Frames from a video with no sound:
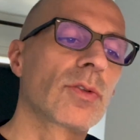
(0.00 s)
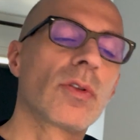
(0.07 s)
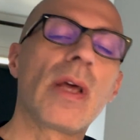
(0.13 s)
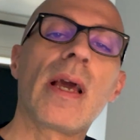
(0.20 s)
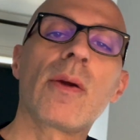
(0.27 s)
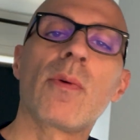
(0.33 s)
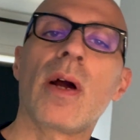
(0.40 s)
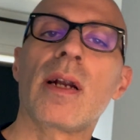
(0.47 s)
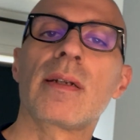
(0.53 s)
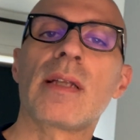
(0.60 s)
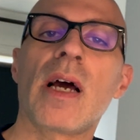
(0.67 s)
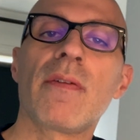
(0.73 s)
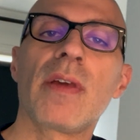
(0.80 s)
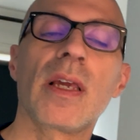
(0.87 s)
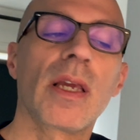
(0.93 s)
Today we are
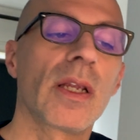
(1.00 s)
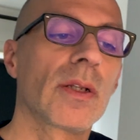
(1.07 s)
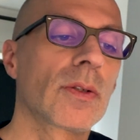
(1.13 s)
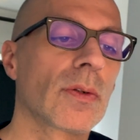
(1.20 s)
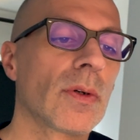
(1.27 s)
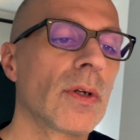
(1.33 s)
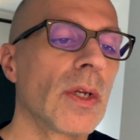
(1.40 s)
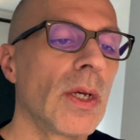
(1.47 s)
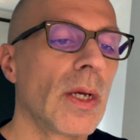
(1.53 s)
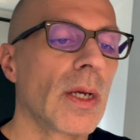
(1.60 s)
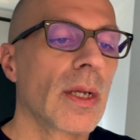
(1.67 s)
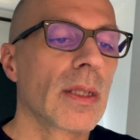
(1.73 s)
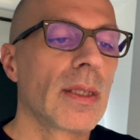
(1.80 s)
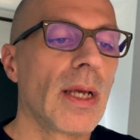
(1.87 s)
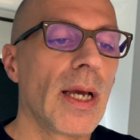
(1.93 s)
diving into
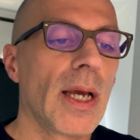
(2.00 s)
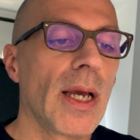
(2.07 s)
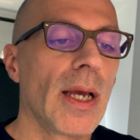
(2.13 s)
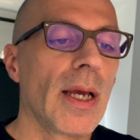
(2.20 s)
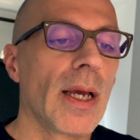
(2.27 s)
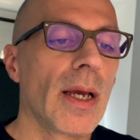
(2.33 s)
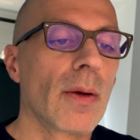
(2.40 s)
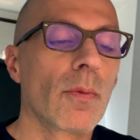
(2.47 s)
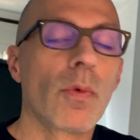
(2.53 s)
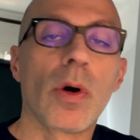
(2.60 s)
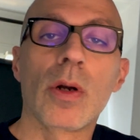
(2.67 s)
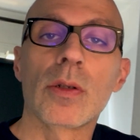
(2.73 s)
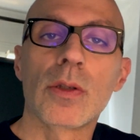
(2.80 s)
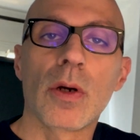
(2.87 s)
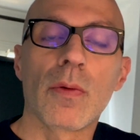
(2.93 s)
the
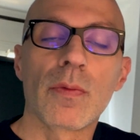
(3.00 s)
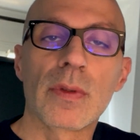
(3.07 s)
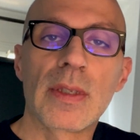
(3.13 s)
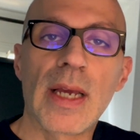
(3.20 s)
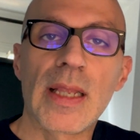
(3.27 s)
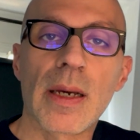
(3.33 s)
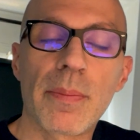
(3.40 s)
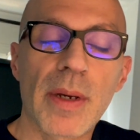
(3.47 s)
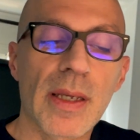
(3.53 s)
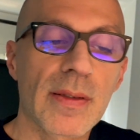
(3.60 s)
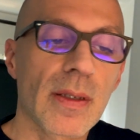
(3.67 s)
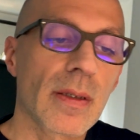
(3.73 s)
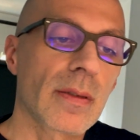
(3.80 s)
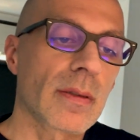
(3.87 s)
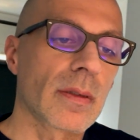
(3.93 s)
world of
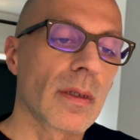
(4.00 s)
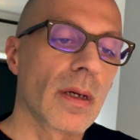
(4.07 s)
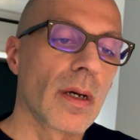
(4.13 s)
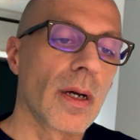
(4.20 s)
databases,